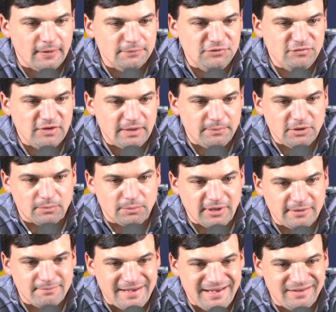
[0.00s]
You've got to be able to
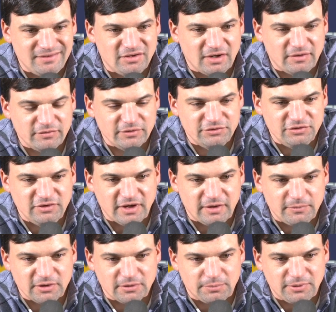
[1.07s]
play man coverage. You've got
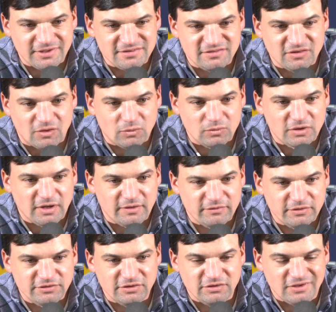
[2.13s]
to be able to play zone
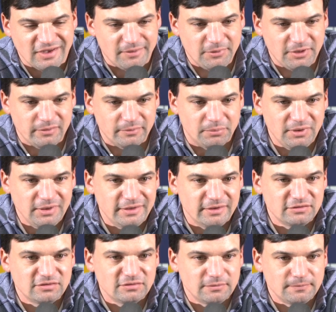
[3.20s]
coverage, and you've got to be able to
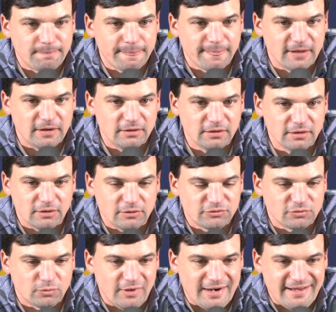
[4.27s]
blitz. I mean, you know,
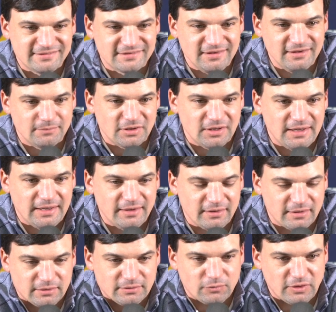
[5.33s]
so we're asking a
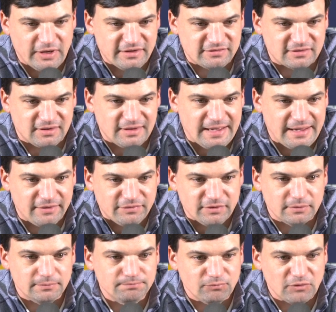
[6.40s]
lot of
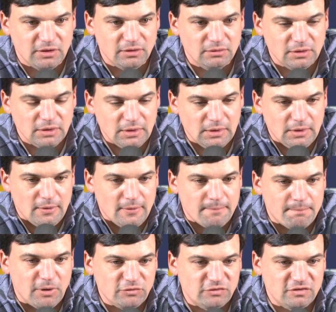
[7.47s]
him. And
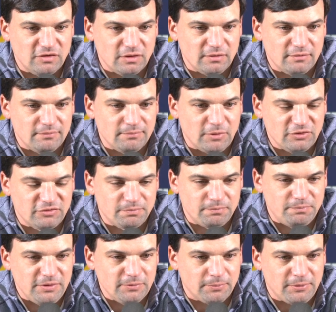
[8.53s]

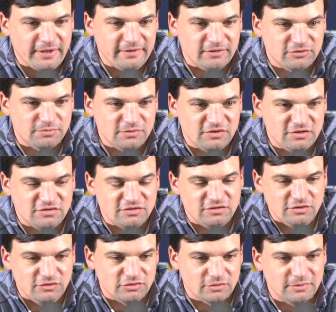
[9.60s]
most people playing those positions
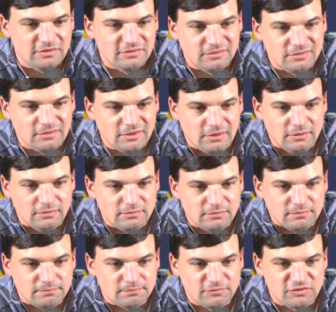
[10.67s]
use them in
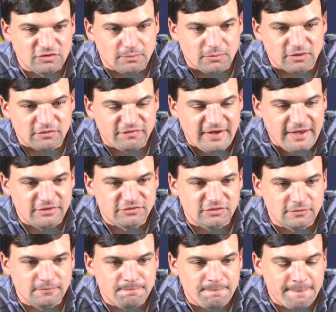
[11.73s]
similar
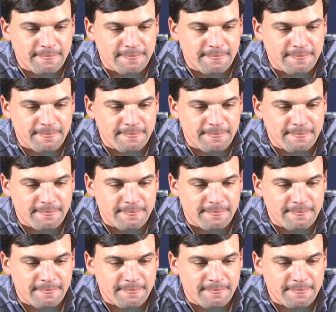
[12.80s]
fashion.